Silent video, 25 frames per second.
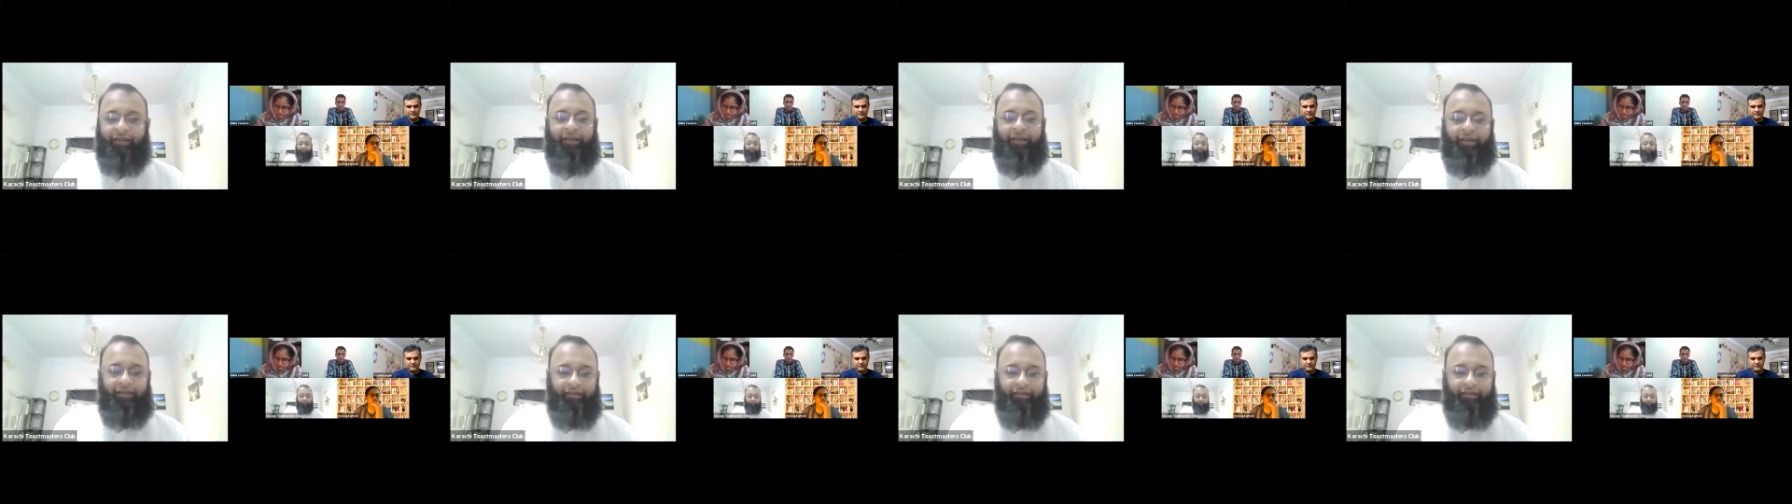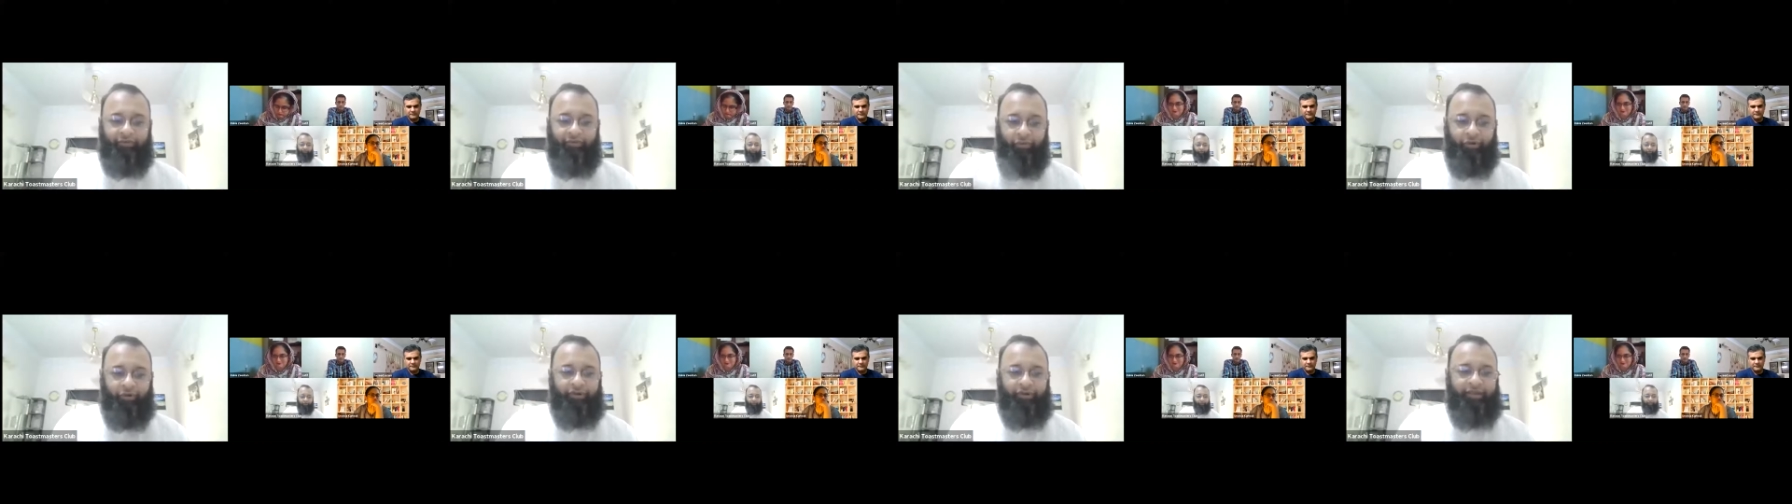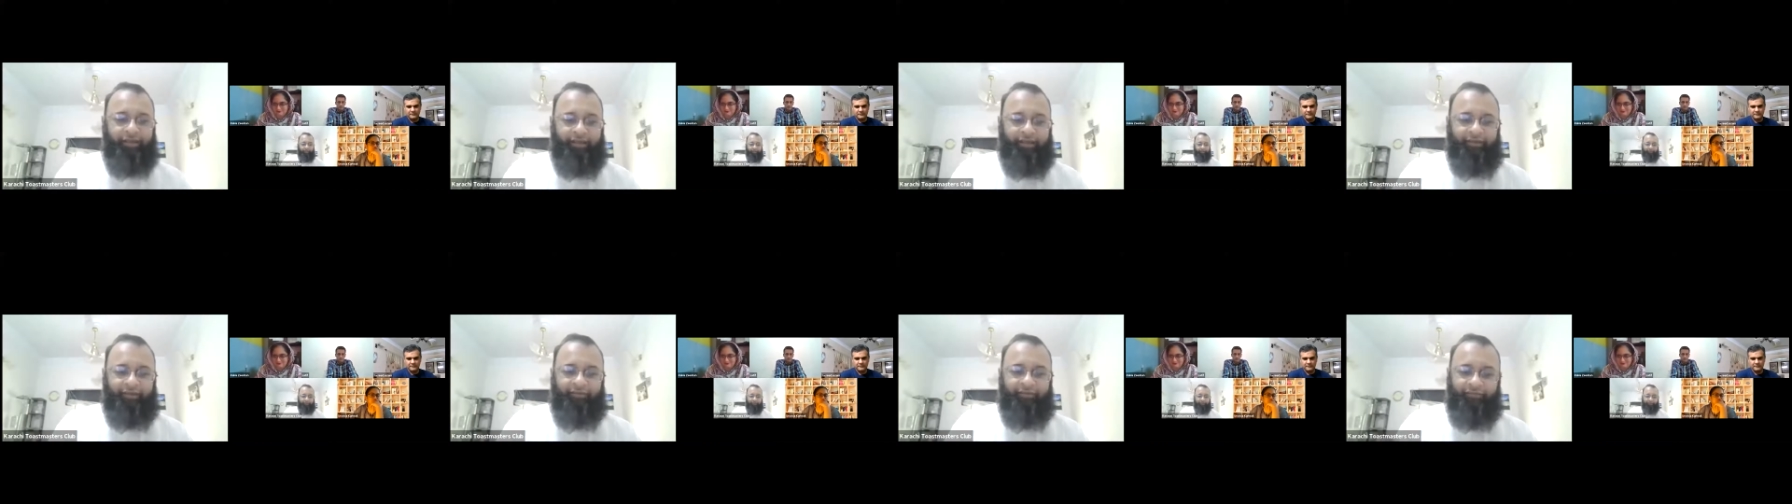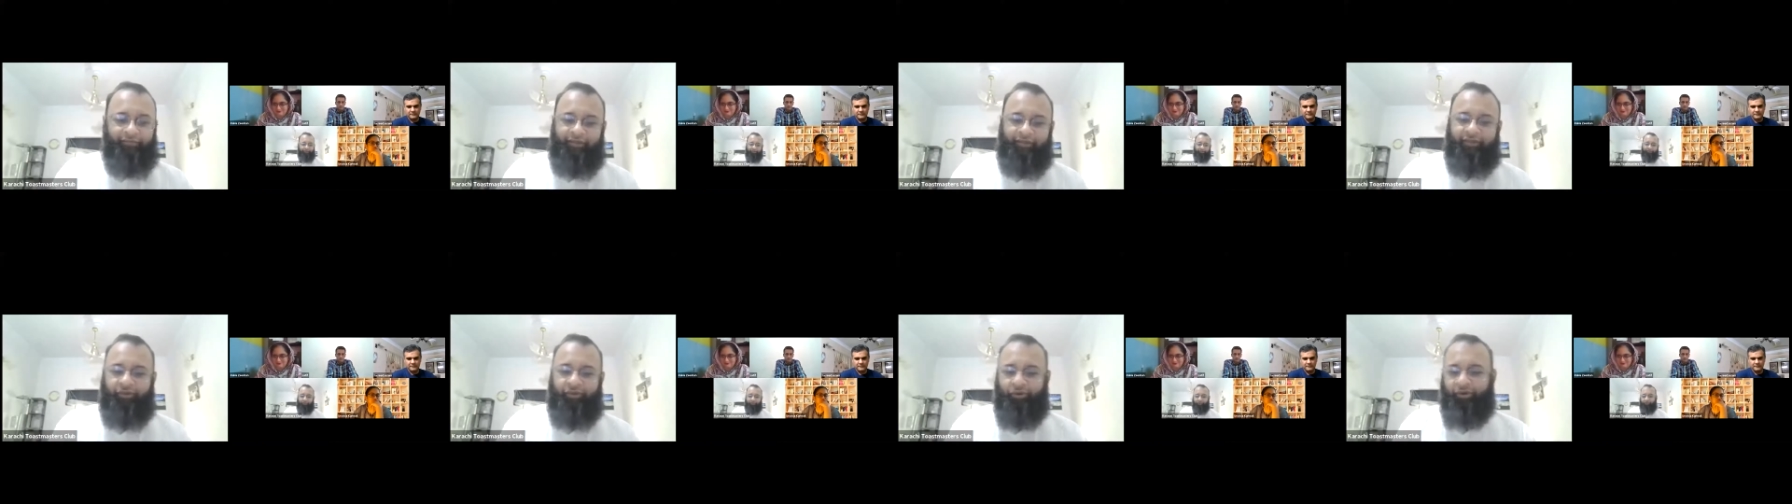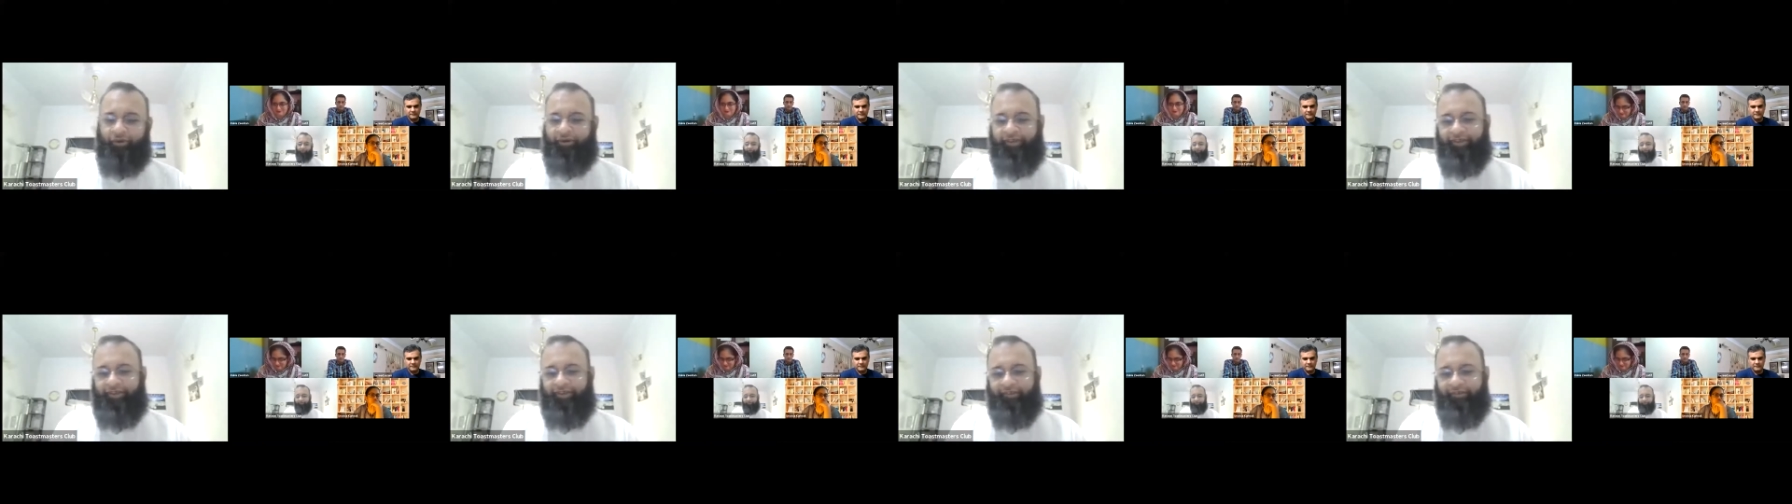in the voting with the
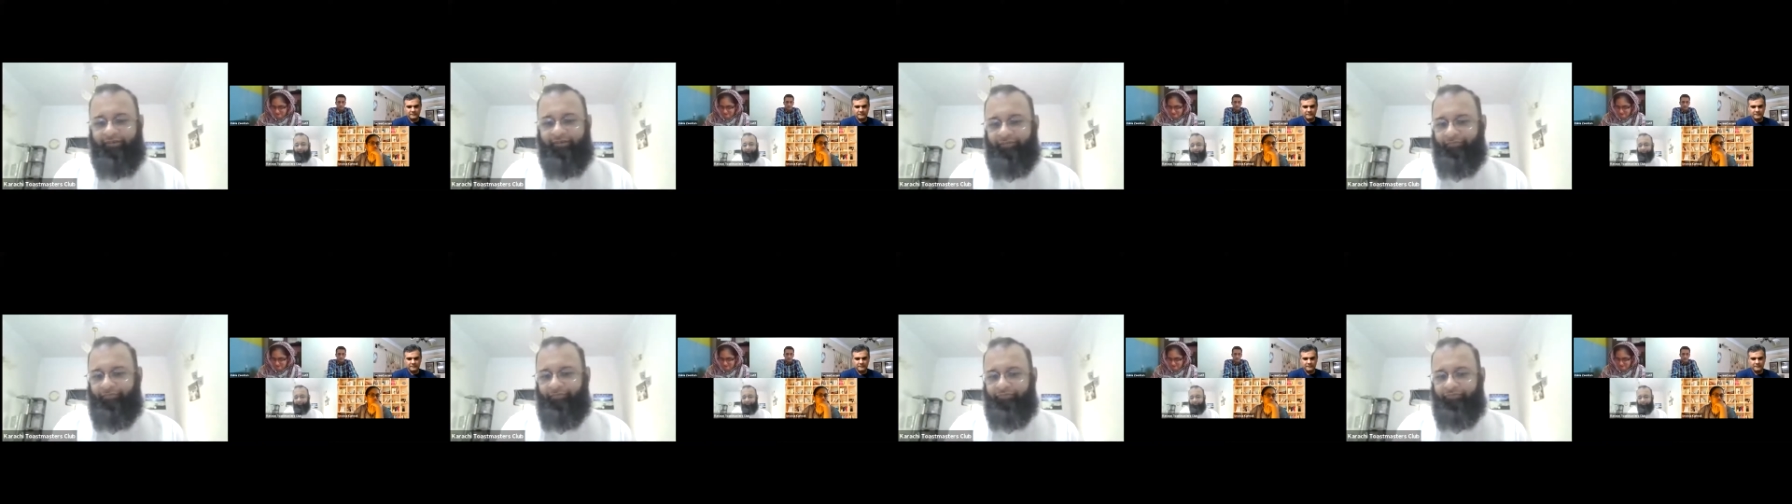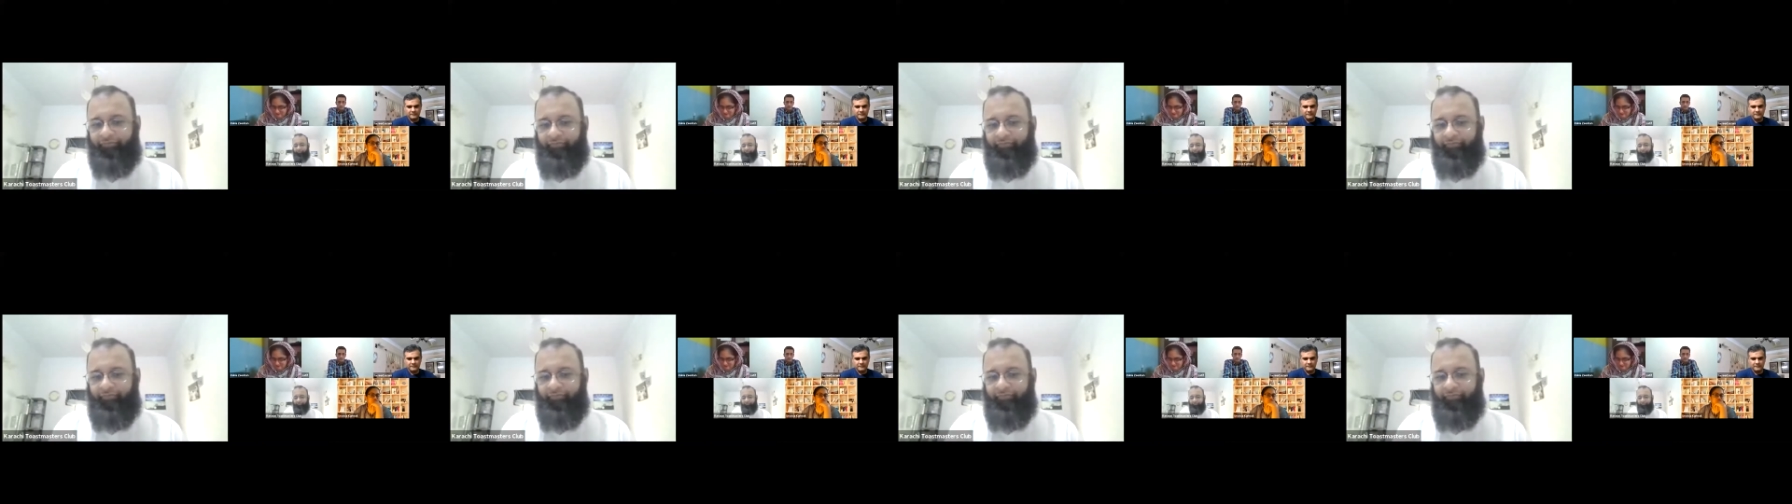audience.